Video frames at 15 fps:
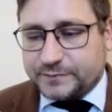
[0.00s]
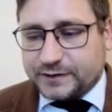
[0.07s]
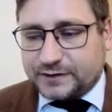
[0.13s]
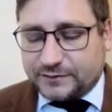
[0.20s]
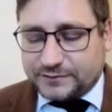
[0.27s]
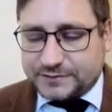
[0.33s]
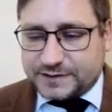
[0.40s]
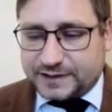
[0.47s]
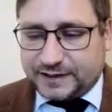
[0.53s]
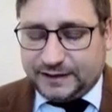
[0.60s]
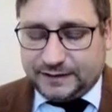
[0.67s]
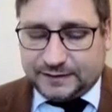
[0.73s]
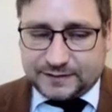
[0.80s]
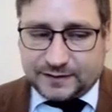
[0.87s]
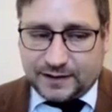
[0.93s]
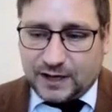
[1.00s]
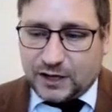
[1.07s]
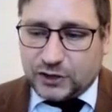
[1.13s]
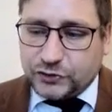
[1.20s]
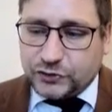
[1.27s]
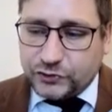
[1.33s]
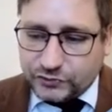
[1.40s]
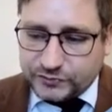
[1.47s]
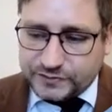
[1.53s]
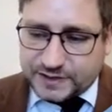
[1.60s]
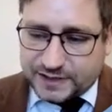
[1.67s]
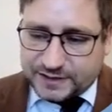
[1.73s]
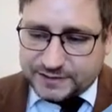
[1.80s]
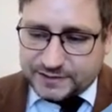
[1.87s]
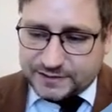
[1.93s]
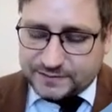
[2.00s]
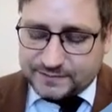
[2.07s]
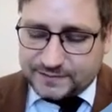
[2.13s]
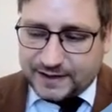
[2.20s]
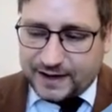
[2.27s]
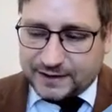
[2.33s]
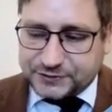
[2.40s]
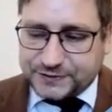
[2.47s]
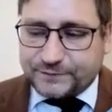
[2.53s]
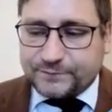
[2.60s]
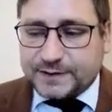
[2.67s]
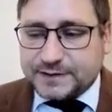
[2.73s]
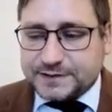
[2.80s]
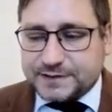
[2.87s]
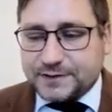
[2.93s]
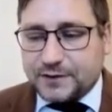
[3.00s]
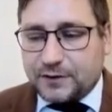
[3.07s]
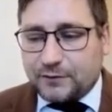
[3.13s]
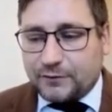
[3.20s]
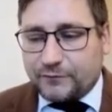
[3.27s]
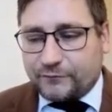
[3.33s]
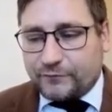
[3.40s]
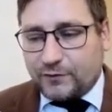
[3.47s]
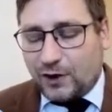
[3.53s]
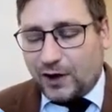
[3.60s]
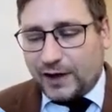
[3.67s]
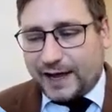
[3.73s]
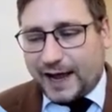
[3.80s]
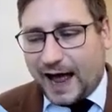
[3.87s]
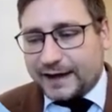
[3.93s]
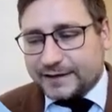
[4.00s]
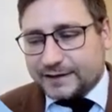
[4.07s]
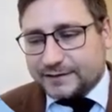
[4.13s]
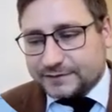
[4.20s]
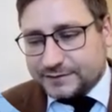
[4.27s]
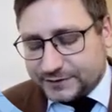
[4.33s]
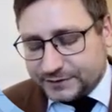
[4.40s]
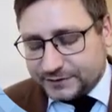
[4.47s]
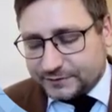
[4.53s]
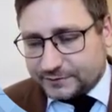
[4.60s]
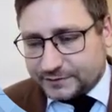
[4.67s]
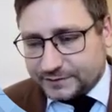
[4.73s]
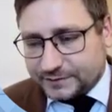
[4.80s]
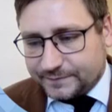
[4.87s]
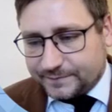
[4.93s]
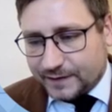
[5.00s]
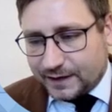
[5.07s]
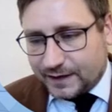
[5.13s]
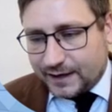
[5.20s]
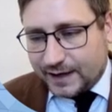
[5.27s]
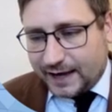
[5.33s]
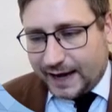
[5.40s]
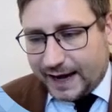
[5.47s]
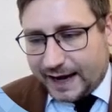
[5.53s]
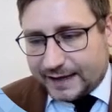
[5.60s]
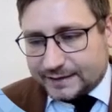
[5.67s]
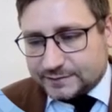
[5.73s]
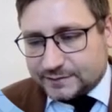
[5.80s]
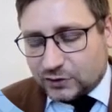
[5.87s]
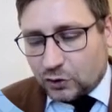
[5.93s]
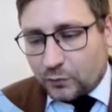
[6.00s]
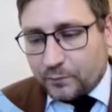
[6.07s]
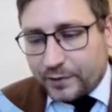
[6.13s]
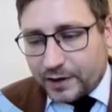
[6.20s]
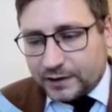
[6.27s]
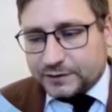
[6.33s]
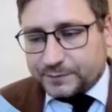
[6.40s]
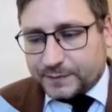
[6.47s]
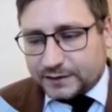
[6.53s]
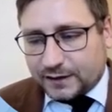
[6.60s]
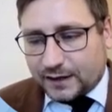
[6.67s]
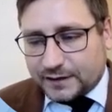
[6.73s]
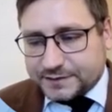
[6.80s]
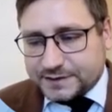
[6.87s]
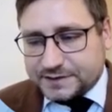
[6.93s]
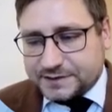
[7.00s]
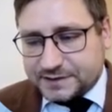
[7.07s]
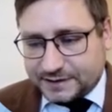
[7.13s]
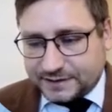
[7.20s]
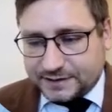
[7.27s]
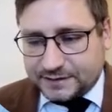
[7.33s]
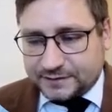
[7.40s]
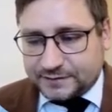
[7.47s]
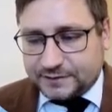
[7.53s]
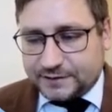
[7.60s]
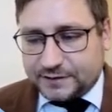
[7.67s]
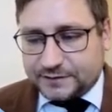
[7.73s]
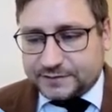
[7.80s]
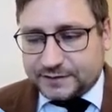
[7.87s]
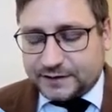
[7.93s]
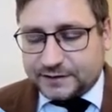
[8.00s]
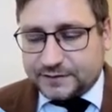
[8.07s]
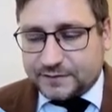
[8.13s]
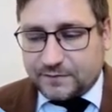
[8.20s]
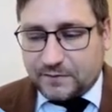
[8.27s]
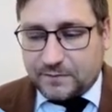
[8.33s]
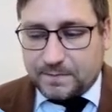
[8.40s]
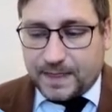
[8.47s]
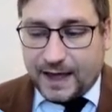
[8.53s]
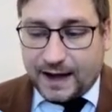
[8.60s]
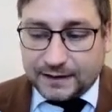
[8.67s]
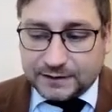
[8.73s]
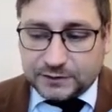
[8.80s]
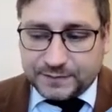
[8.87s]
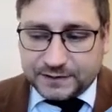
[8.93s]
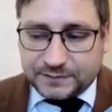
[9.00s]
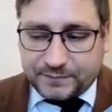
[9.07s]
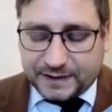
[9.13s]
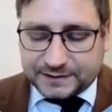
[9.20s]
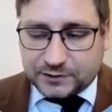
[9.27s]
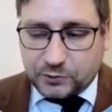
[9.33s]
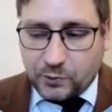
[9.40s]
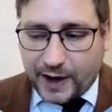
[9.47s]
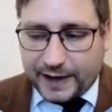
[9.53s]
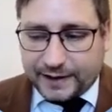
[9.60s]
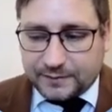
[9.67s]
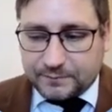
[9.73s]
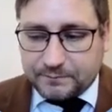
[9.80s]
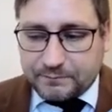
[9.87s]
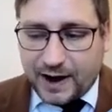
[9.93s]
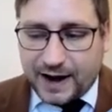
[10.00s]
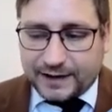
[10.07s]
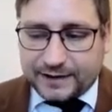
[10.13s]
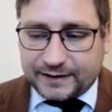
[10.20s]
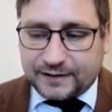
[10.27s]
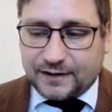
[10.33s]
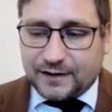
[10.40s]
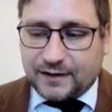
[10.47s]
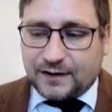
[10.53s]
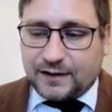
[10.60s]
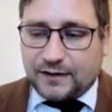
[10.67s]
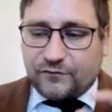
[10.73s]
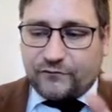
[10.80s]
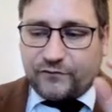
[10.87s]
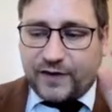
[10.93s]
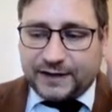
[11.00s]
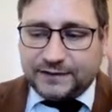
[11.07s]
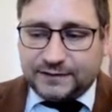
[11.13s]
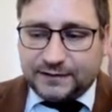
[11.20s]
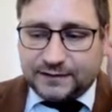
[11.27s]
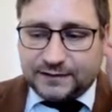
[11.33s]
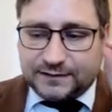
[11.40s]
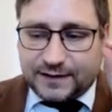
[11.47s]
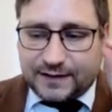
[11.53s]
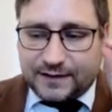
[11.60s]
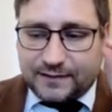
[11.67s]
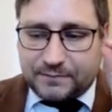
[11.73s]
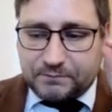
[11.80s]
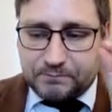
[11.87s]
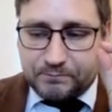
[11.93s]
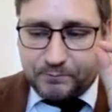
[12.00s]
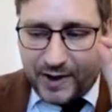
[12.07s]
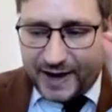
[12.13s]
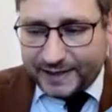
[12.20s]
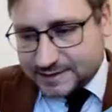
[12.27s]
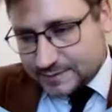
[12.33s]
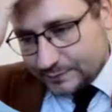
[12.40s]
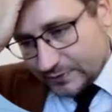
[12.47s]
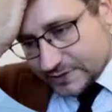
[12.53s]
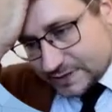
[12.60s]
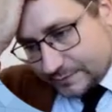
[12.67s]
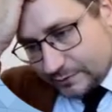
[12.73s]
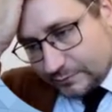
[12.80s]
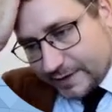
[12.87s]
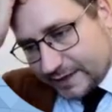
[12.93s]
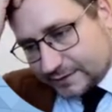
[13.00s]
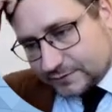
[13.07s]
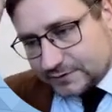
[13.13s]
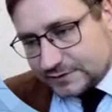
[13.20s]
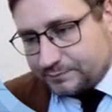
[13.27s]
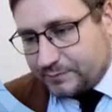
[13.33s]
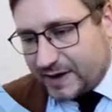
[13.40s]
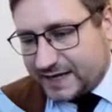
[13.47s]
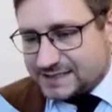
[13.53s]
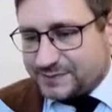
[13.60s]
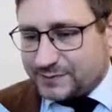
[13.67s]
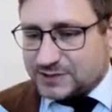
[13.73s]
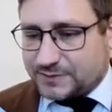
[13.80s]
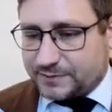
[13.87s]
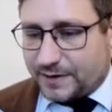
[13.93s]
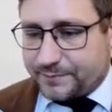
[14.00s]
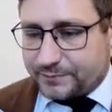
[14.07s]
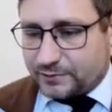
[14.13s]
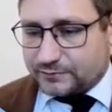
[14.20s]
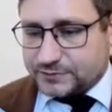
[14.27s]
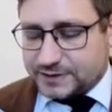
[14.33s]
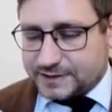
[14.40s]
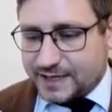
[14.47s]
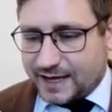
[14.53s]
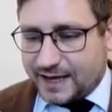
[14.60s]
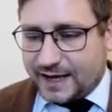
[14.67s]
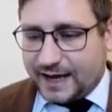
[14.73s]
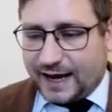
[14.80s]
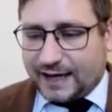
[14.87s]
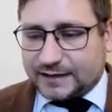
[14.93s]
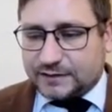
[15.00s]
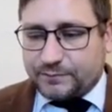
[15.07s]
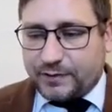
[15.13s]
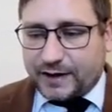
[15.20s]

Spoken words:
because it uses the achievements of IR theory and compartmentalizes it in a little bit better way by finding the best possible methods, best possible approaches, and